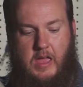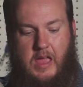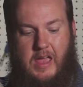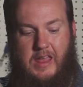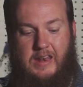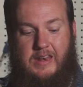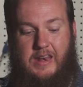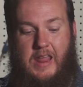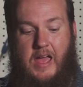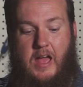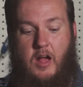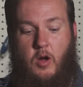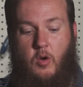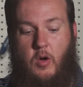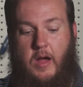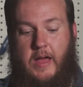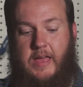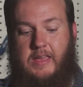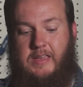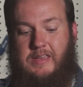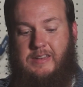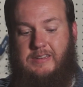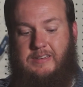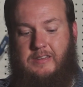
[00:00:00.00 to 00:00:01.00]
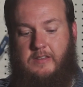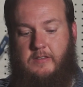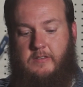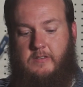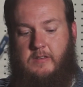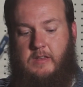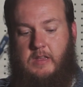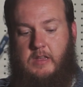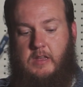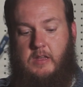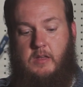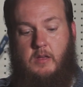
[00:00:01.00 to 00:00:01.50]
and now I get to
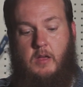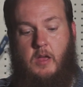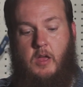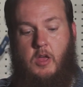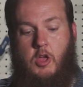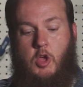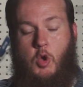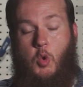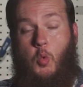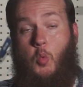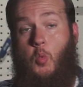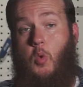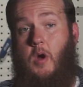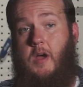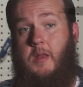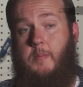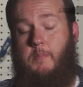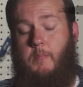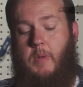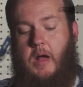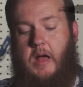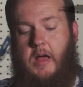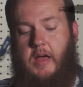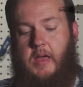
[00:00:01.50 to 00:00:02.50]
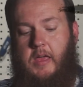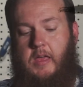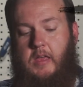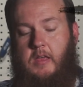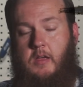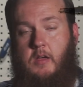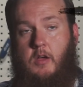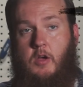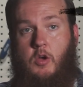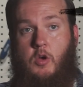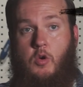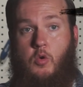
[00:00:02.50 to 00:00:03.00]
see what
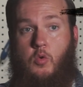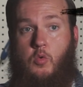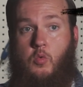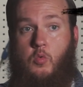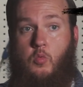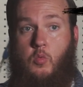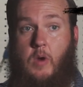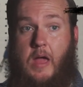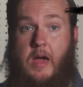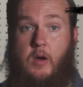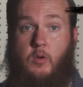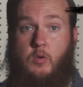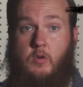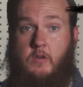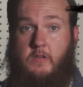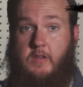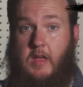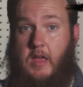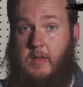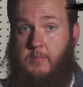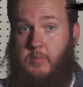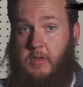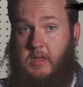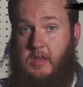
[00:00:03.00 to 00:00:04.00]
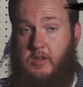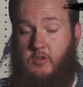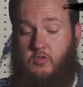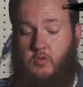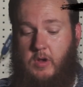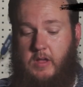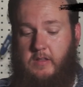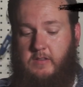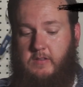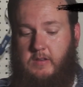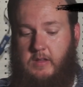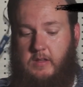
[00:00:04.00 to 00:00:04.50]
my router's I P
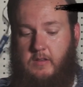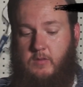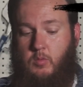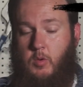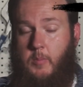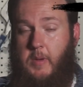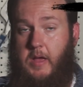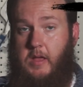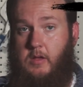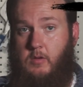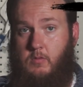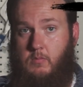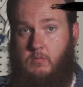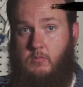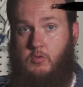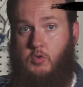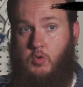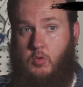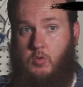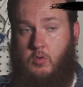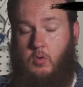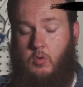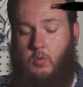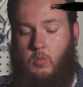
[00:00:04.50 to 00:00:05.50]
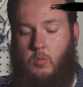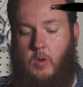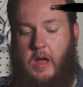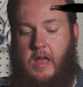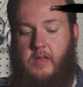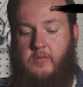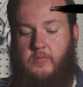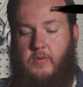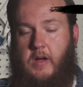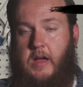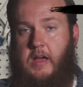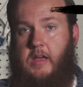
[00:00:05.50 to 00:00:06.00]
address is, what my Google
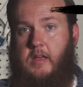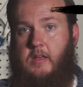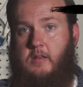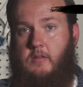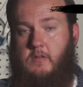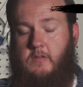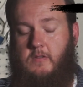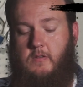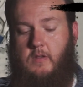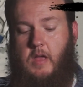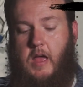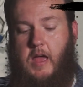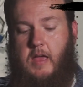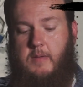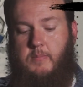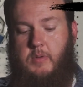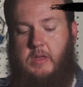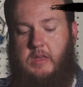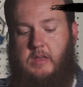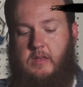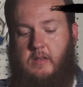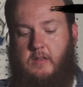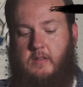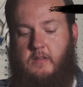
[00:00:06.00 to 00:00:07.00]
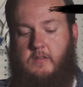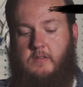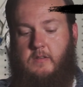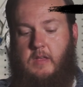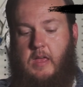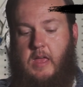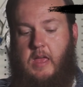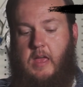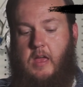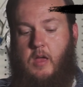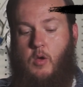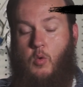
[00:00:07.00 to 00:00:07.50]
Wi-Fi's I P
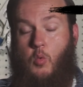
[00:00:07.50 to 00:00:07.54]
is,